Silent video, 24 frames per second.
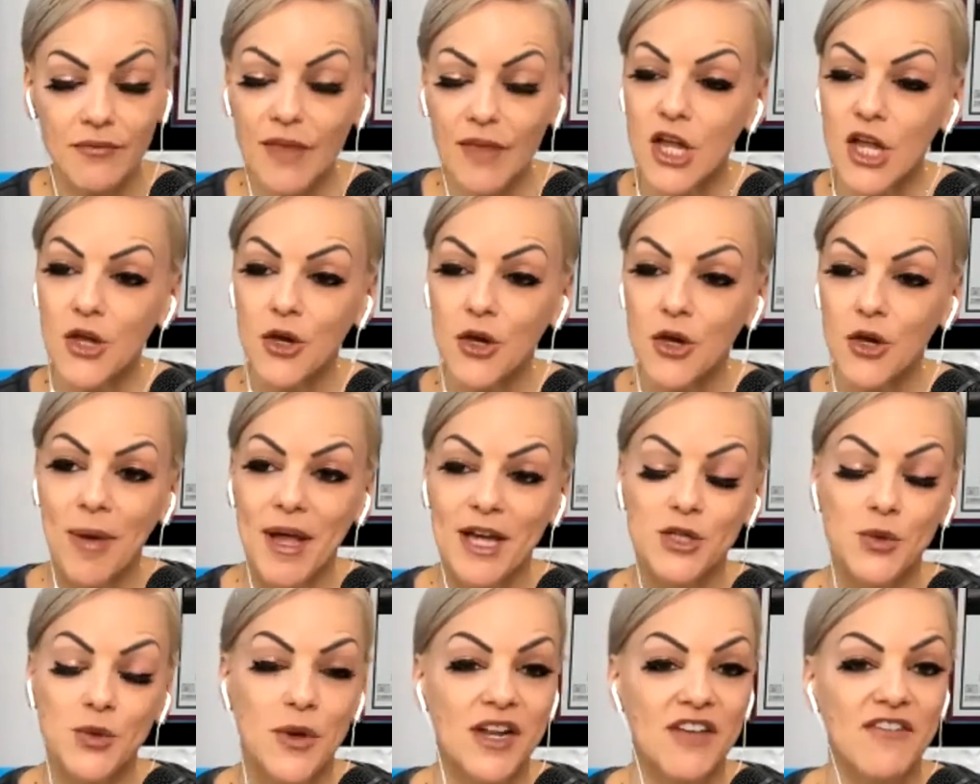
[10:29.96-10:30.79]
you'll pay
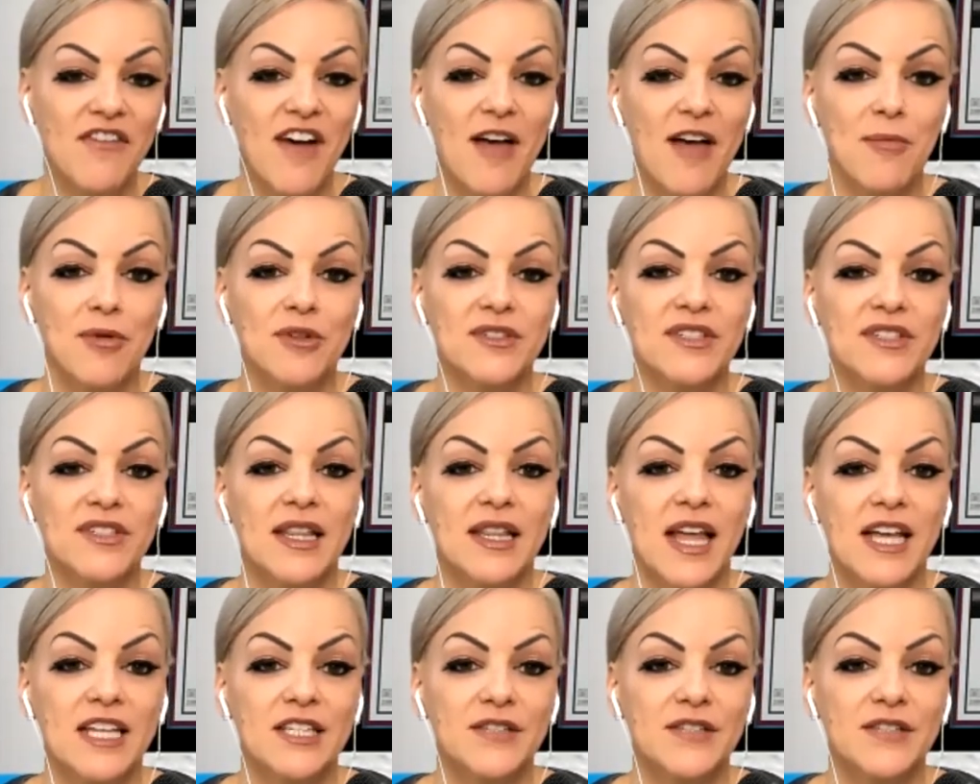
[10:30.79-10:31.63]
25%
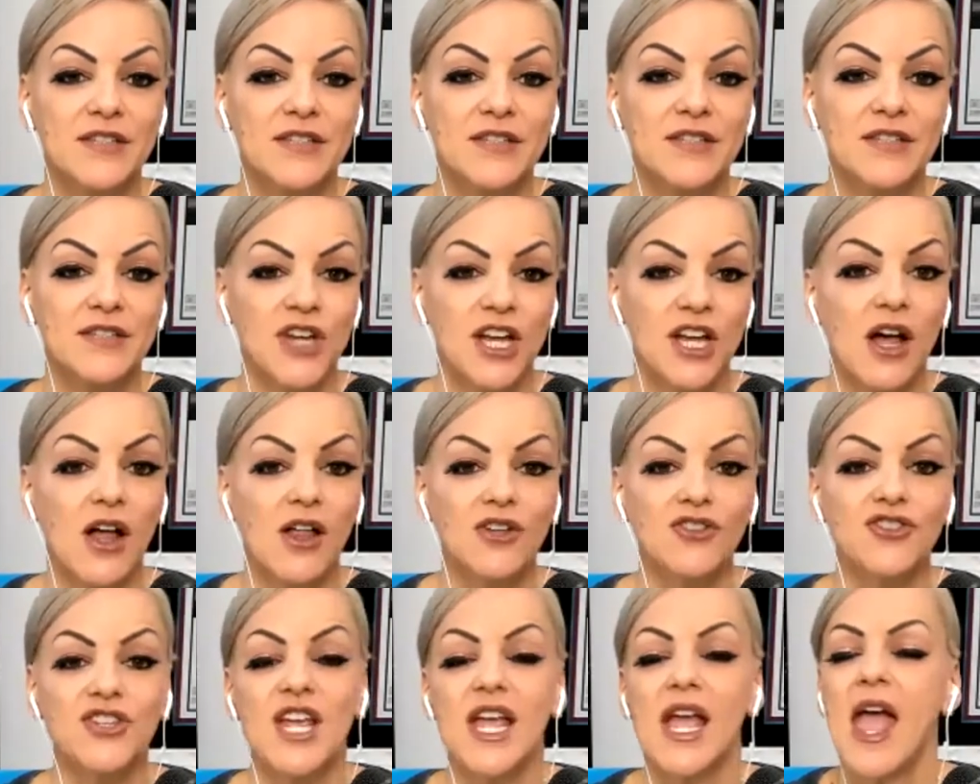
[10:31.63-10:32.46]
less for your
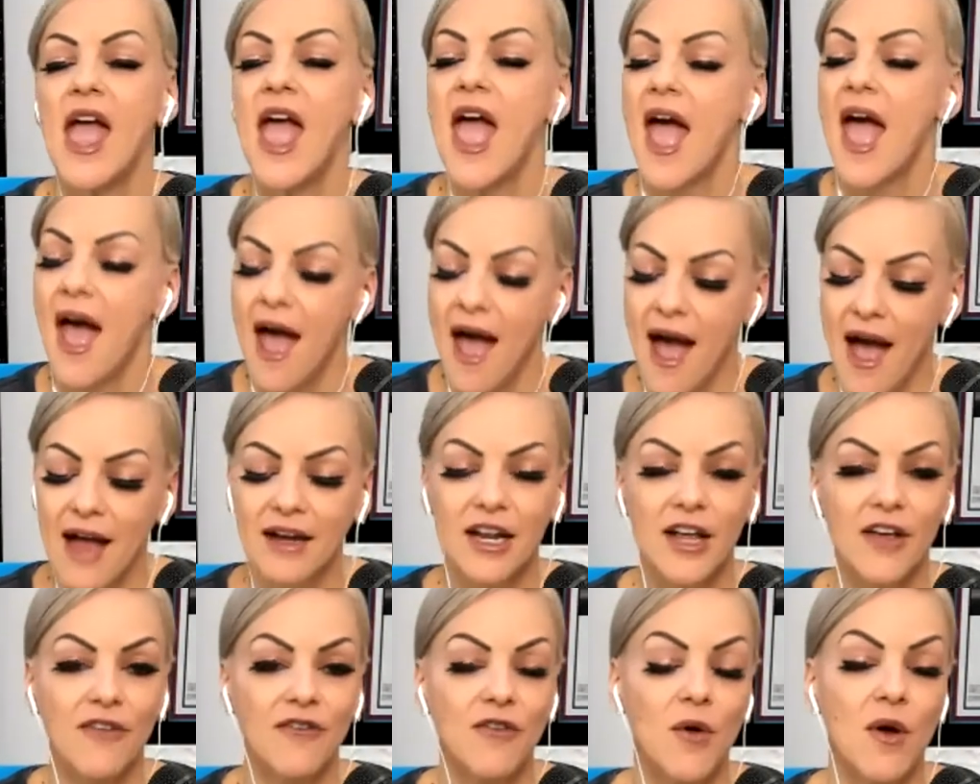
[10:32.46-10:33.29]
Shakeology. And
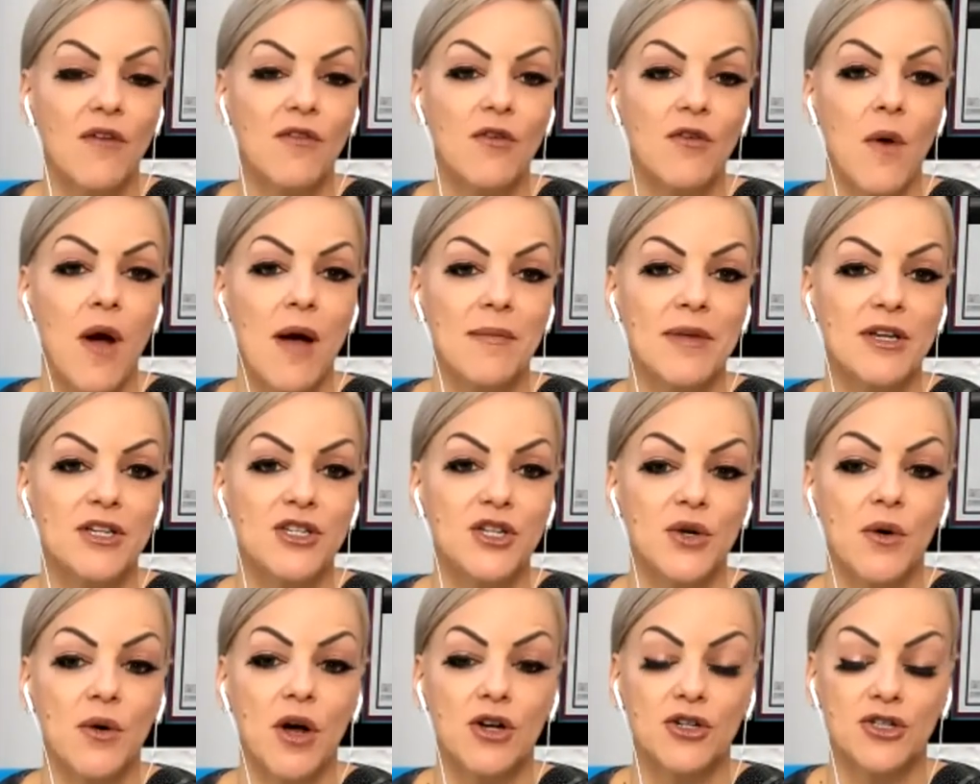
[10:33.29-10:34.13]
if you ever want me
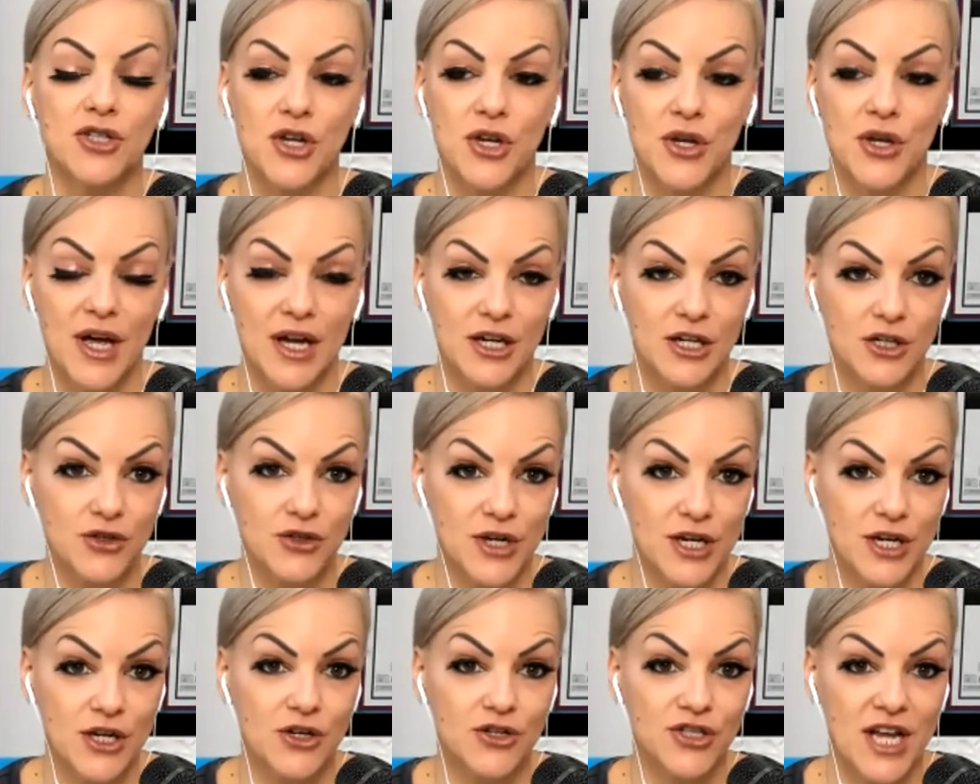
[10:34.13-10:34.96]
to, I'll show you how to
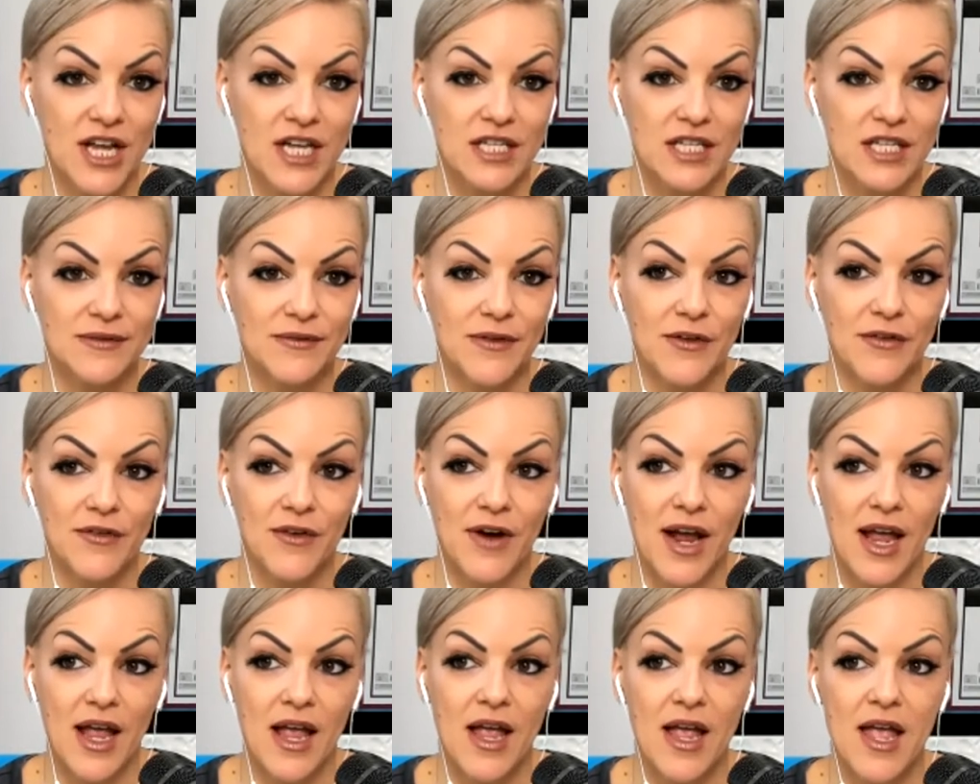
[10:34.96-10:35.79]
drink your shakes for
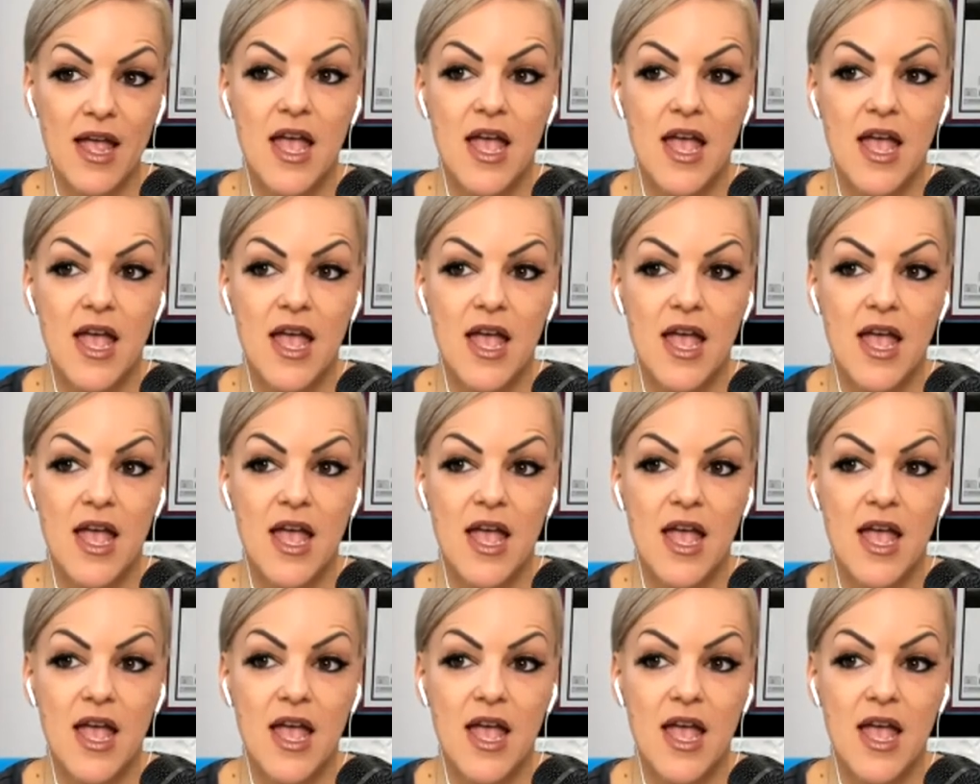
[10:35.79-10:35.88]
free.